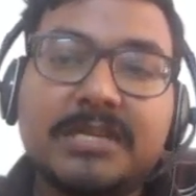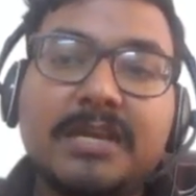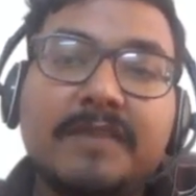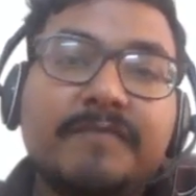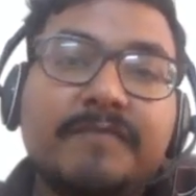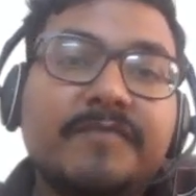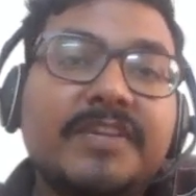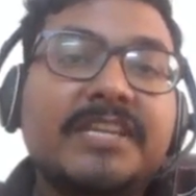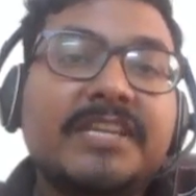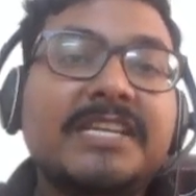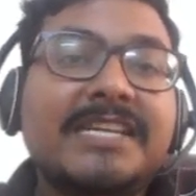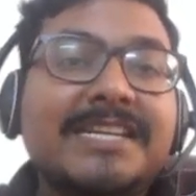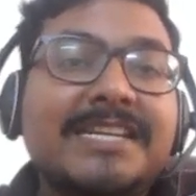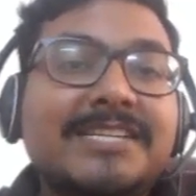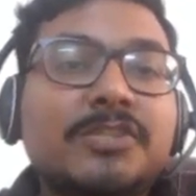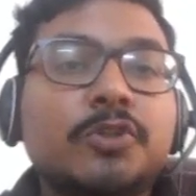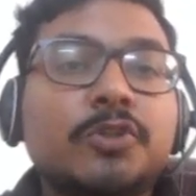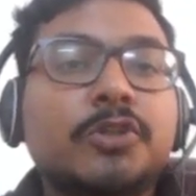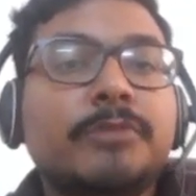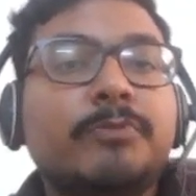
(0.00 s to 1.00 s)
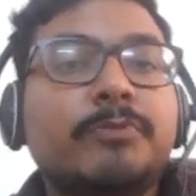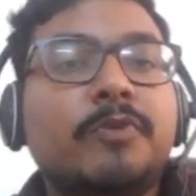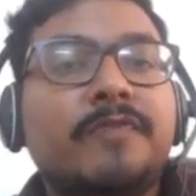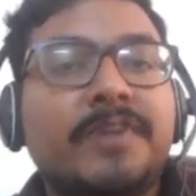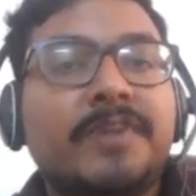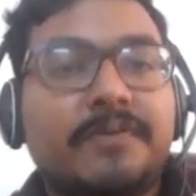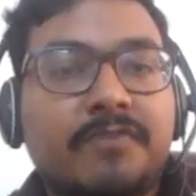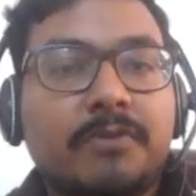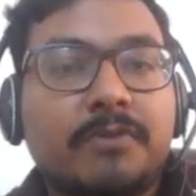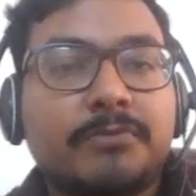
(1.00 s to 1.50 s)
we need to remove it
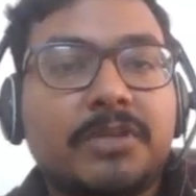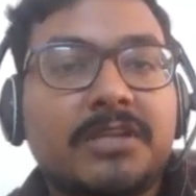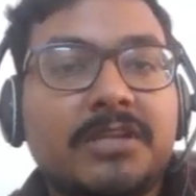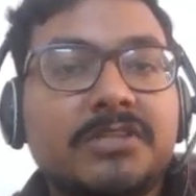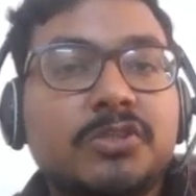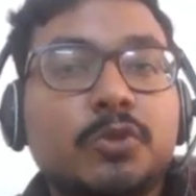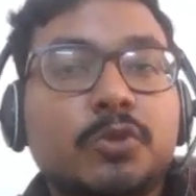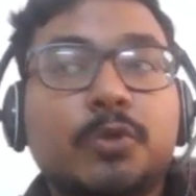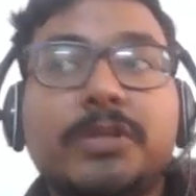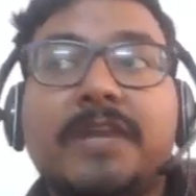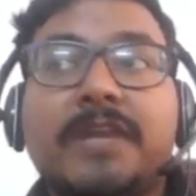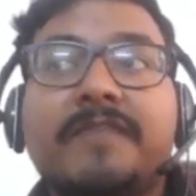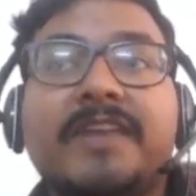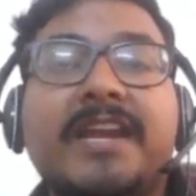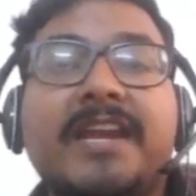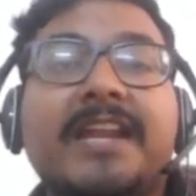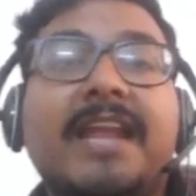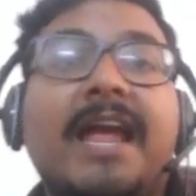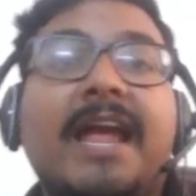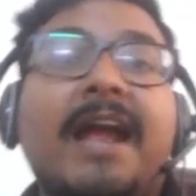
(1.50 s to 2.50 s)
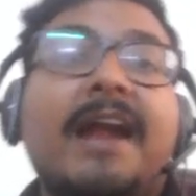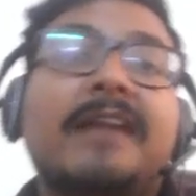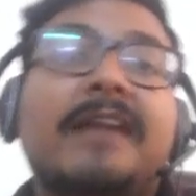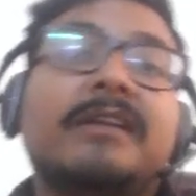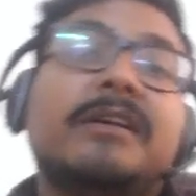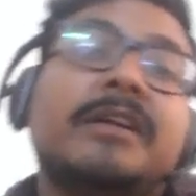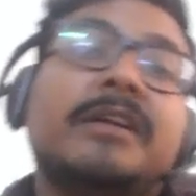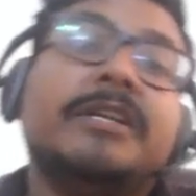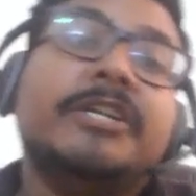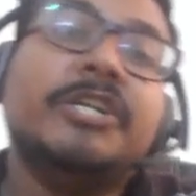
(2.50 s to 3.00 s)
from the list so that we can add
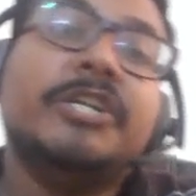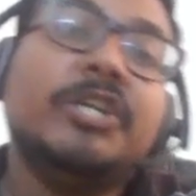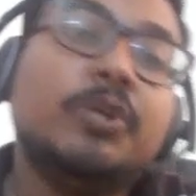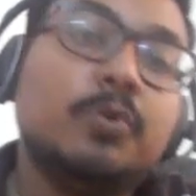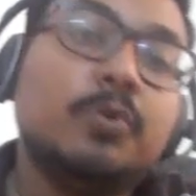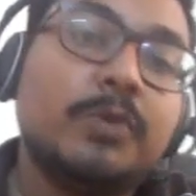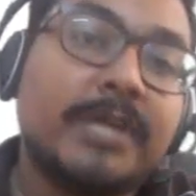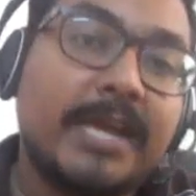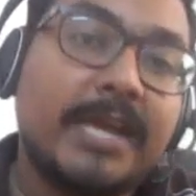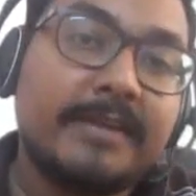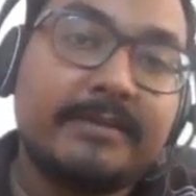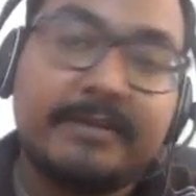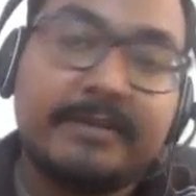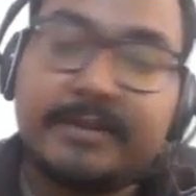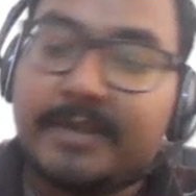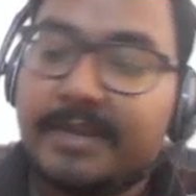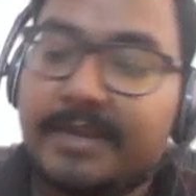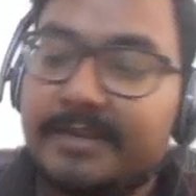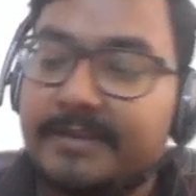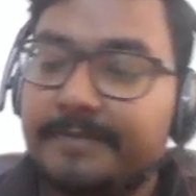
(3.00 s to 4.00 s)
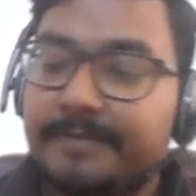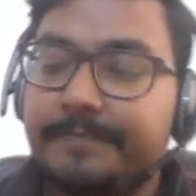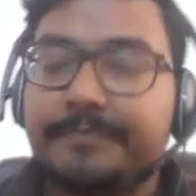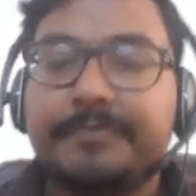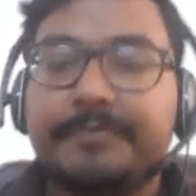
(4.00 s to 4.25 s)
a new candidate item.